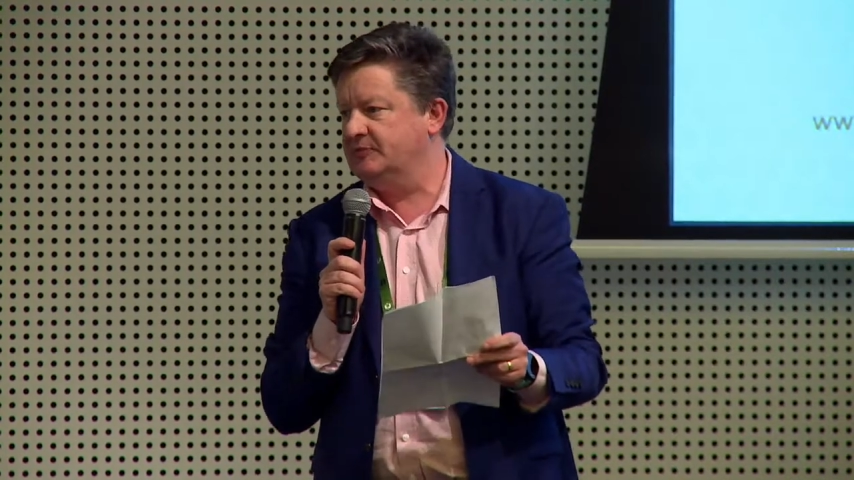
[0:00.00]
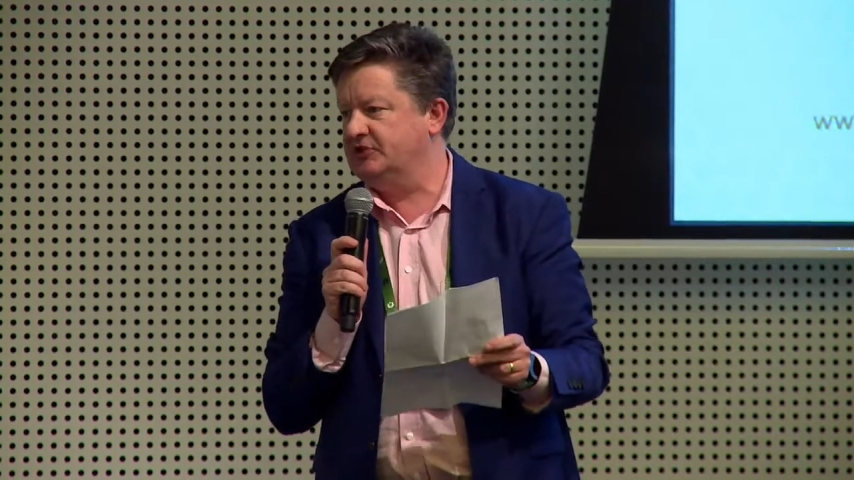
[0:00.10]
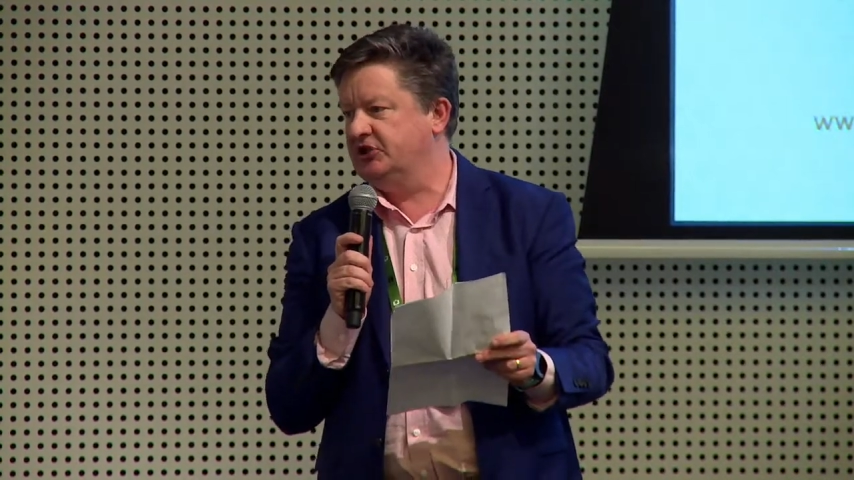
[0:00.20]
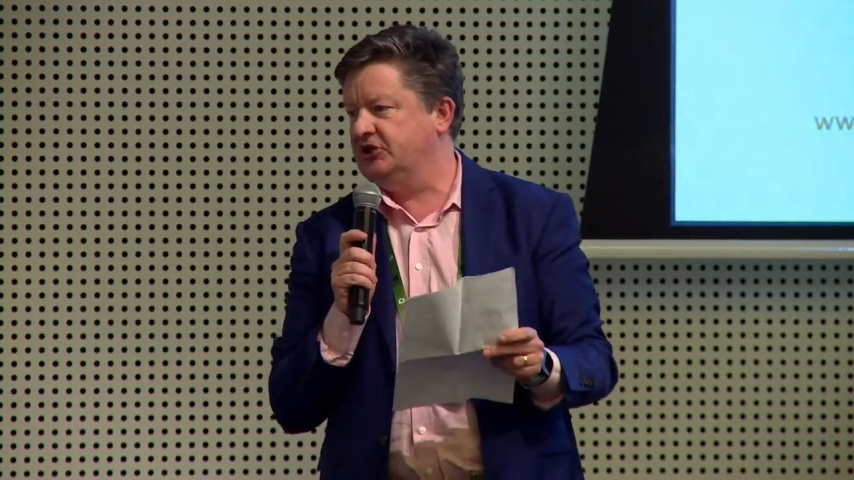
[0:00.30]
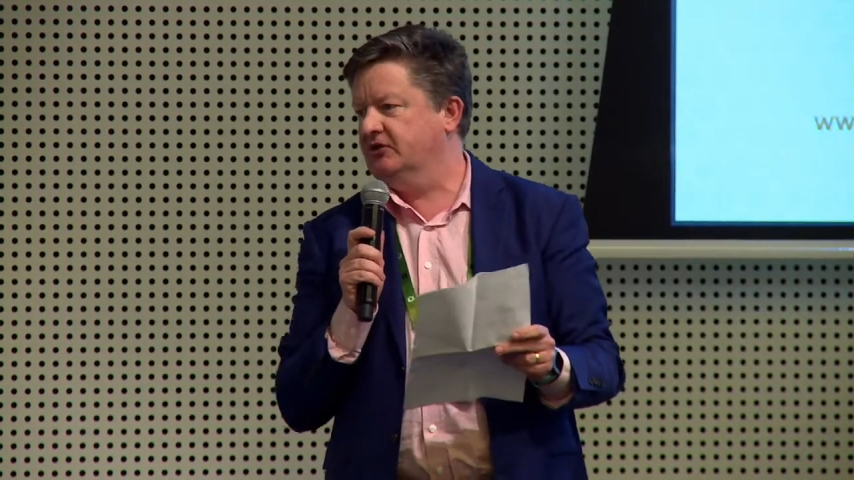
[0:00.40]

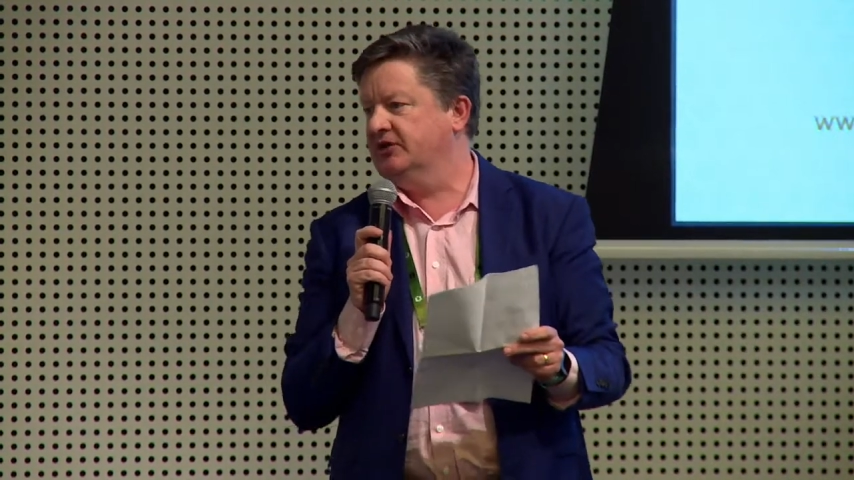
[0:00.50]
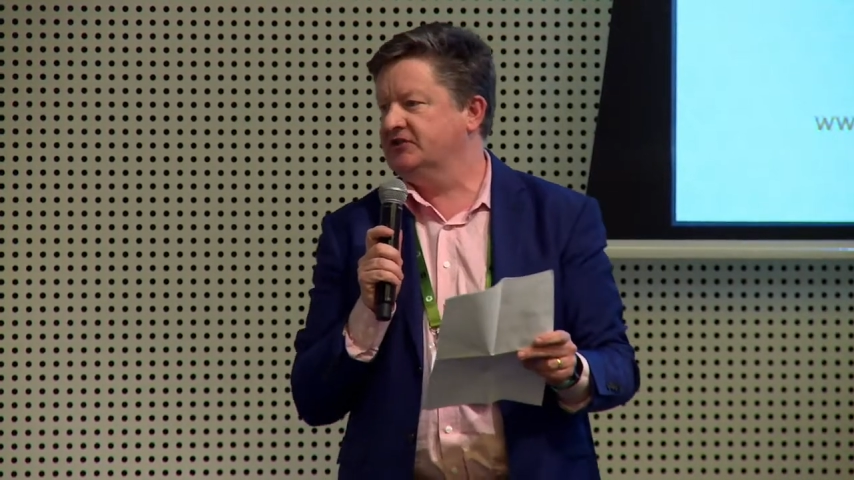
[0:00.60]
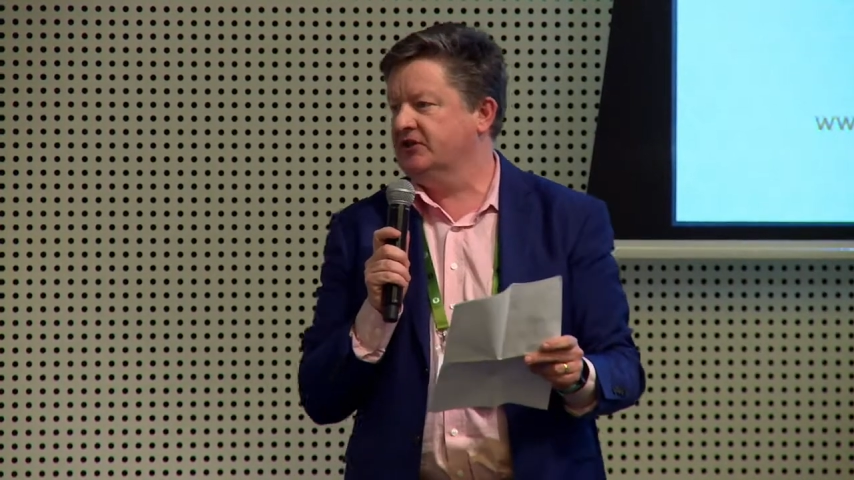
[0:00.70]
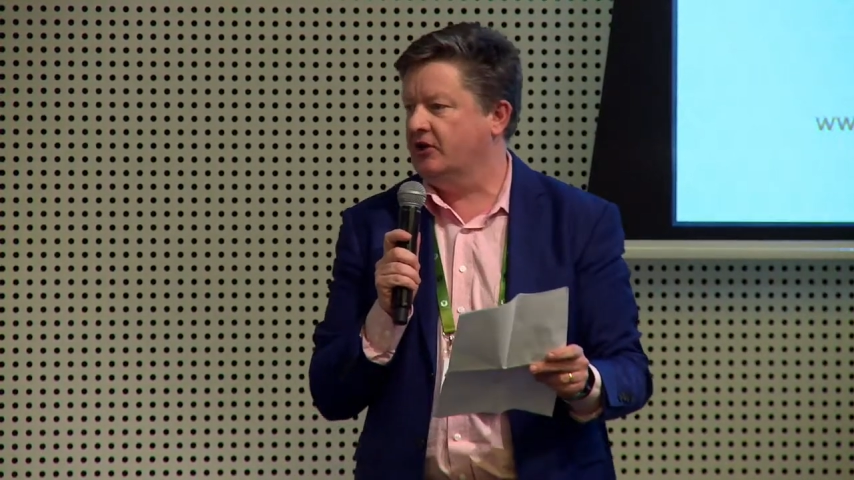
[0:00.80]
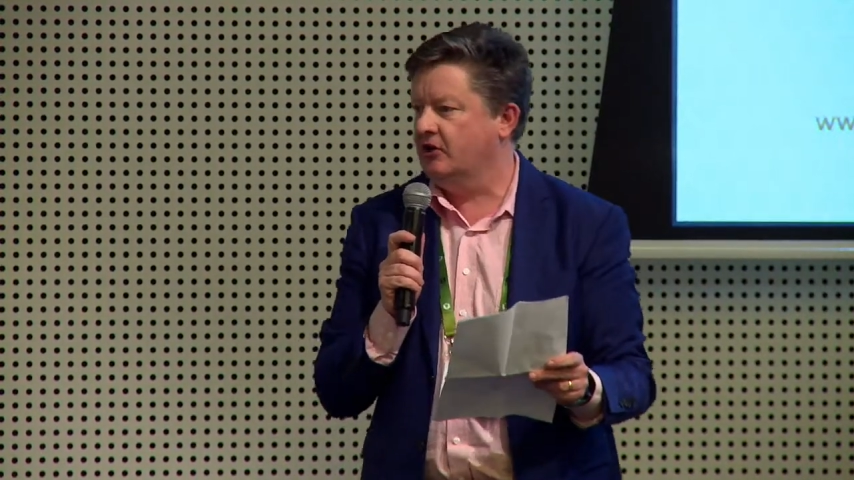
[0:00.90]
particularly,
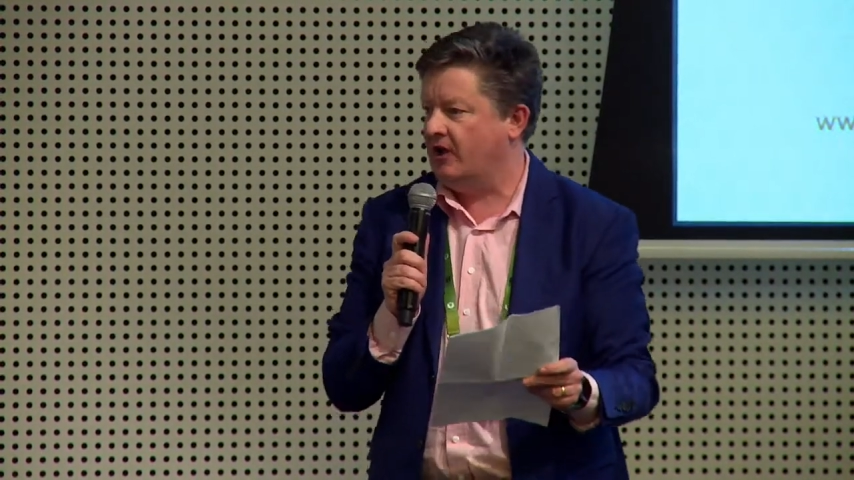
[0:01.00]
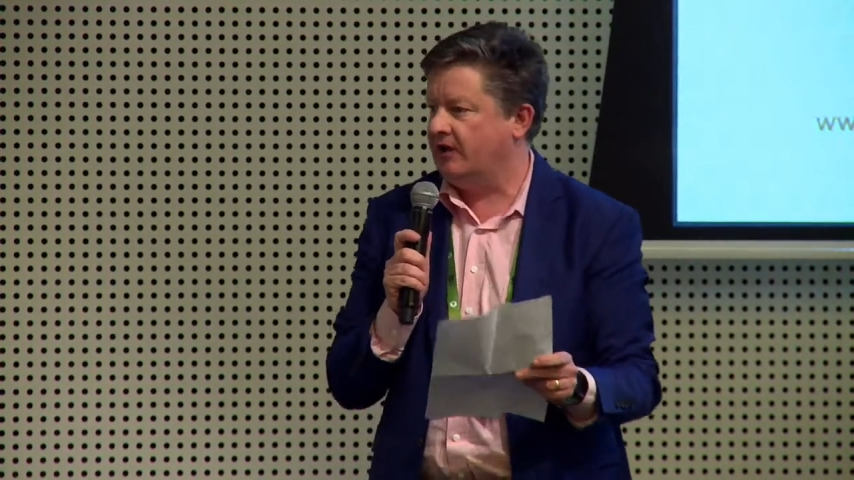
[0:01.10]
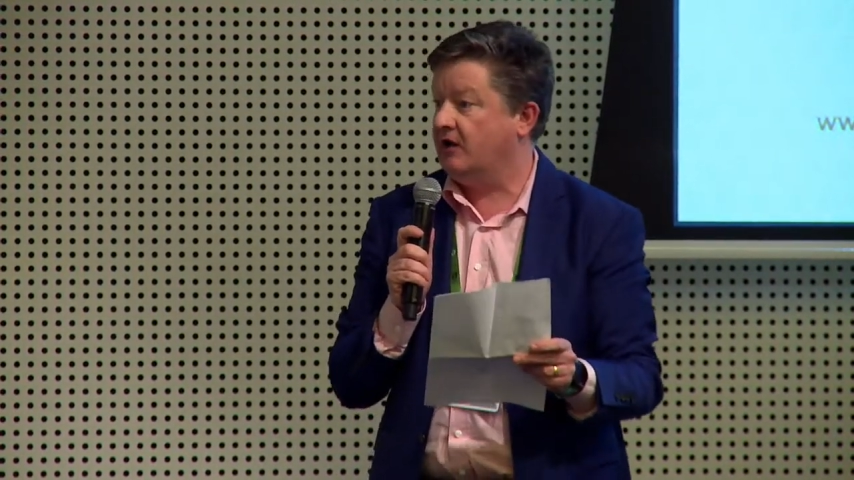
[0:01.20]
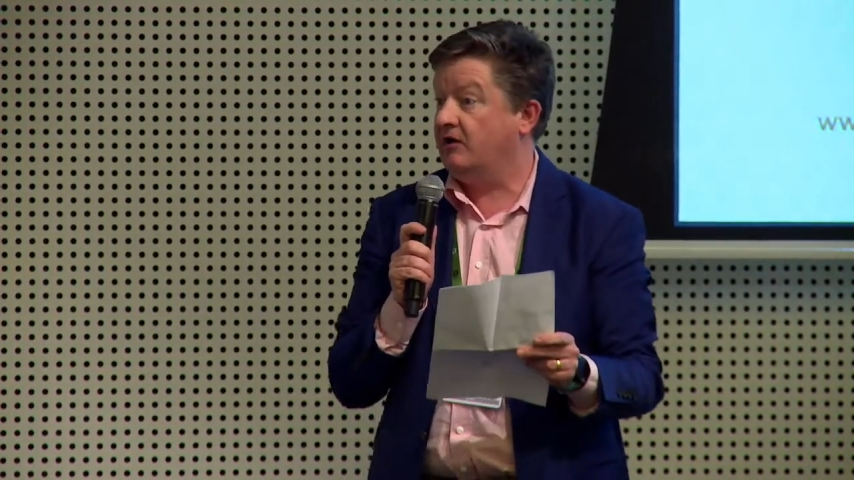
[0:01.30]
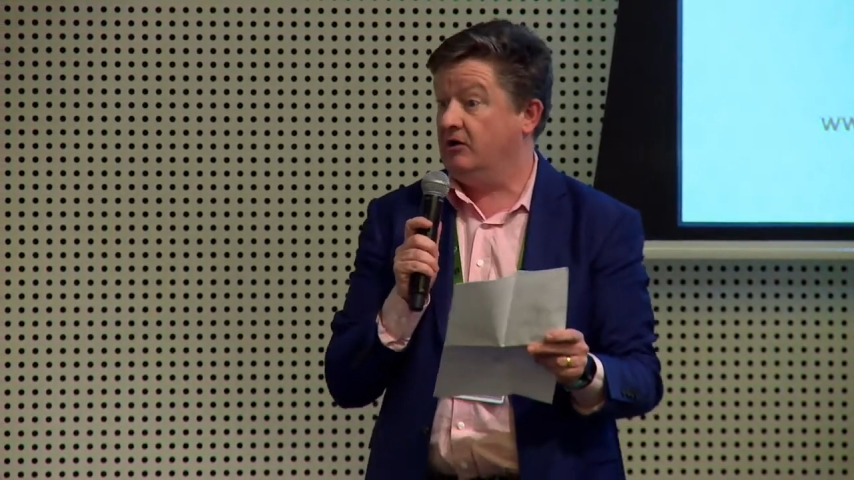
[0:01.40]
because I know they
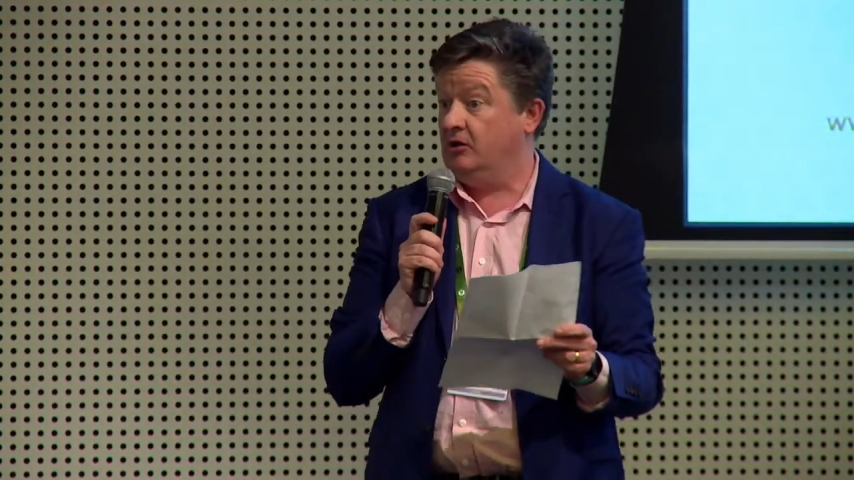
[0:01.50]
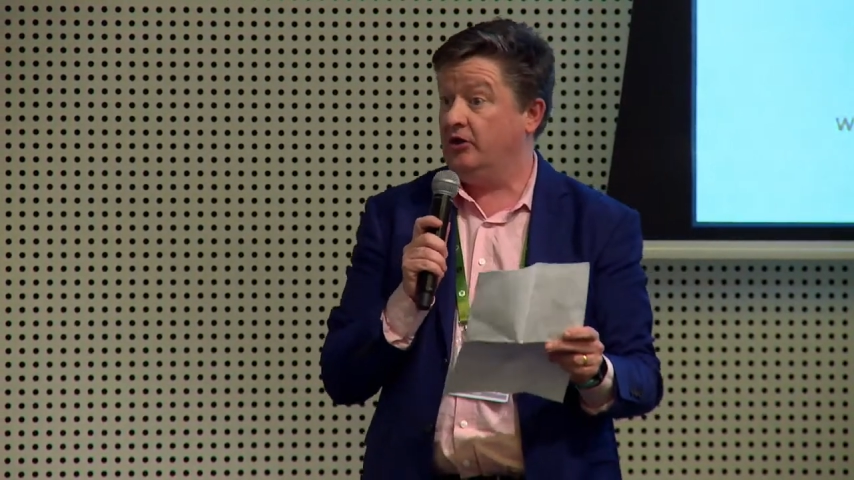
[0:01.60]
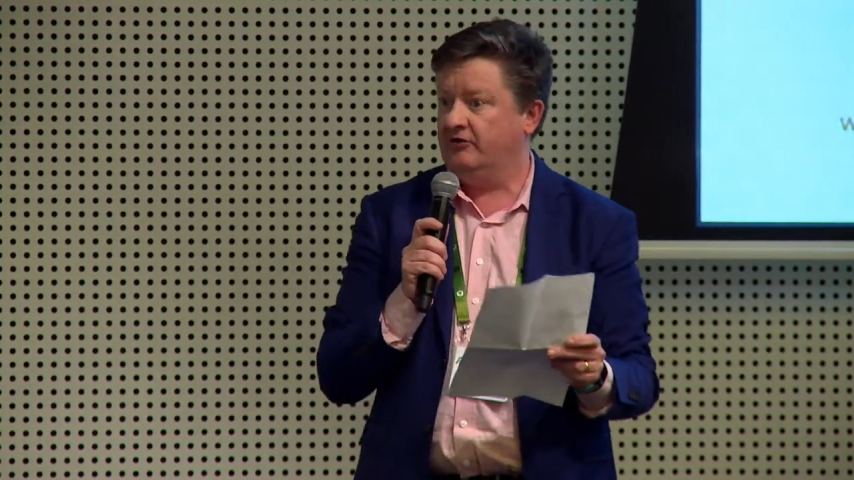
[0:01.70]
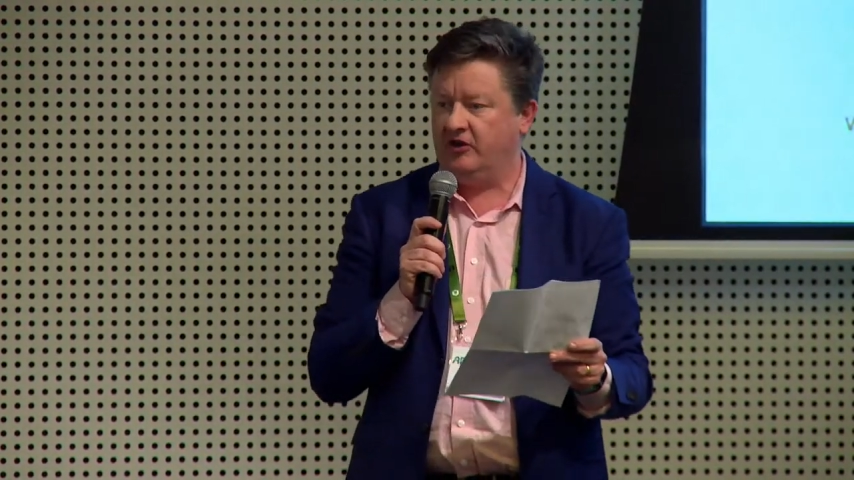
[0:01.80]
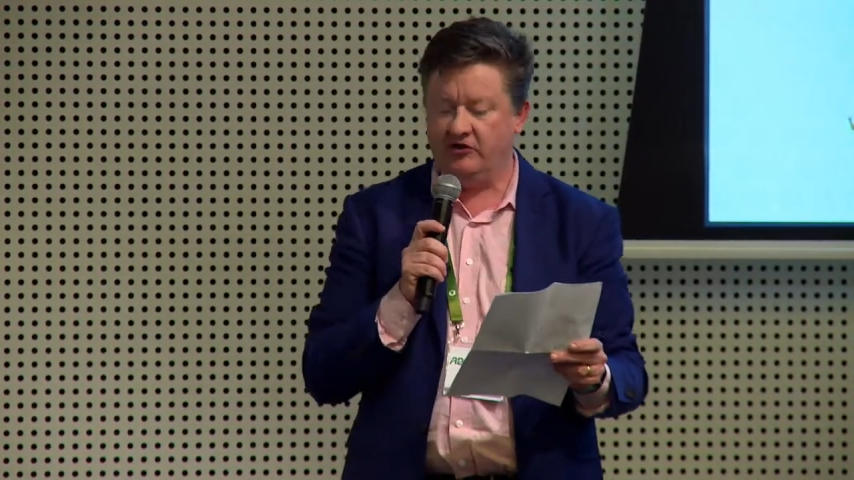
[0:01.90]
are a
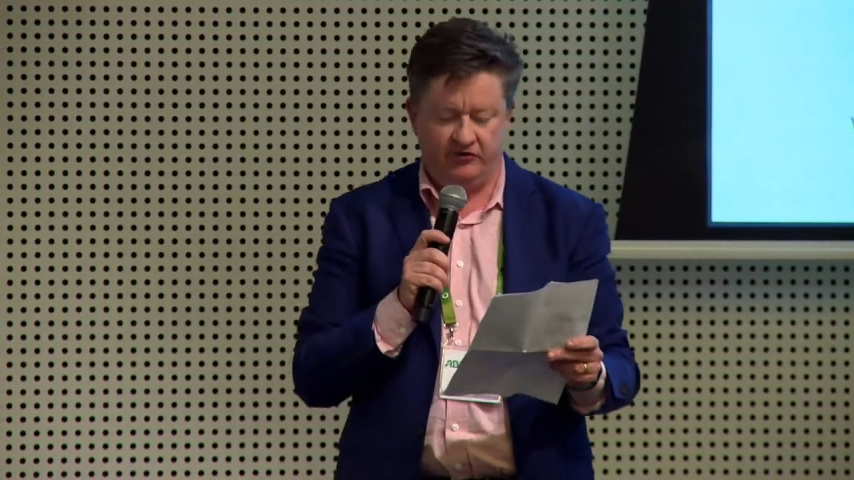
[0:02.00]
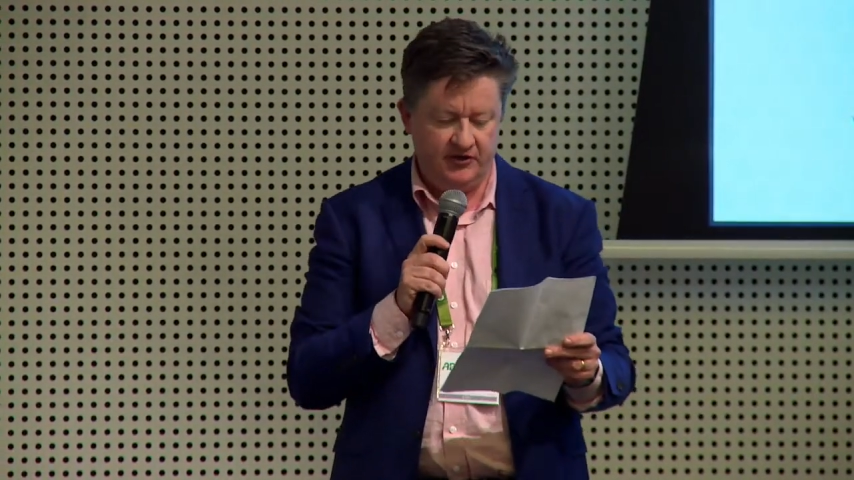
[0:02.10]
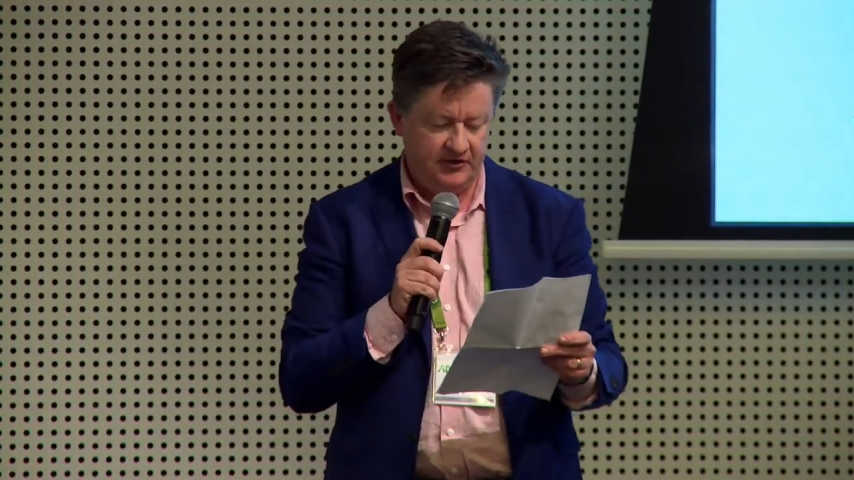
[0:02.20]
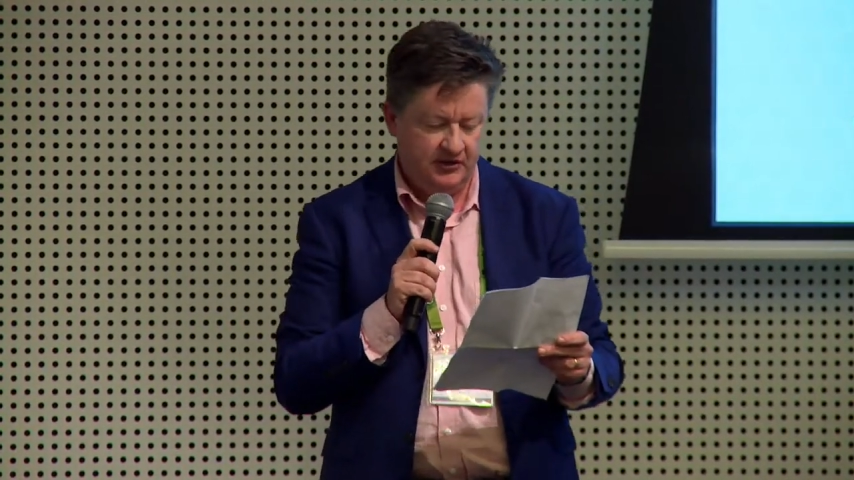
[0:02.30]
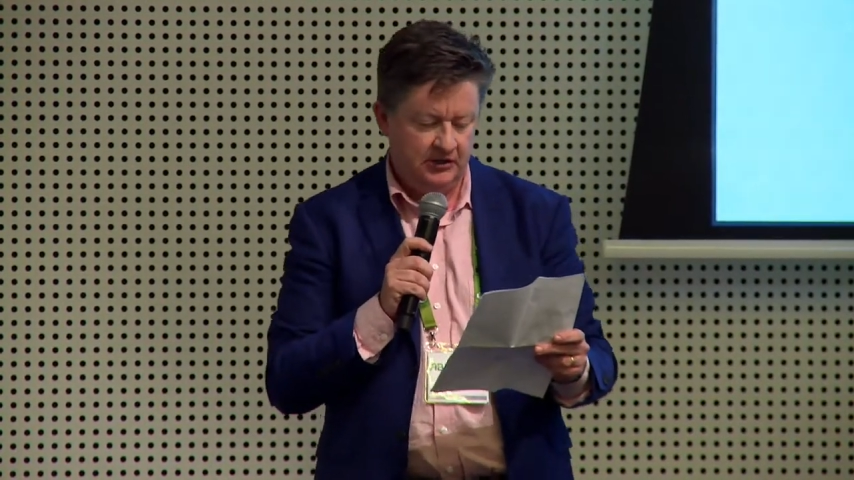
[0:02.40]
lot of effort,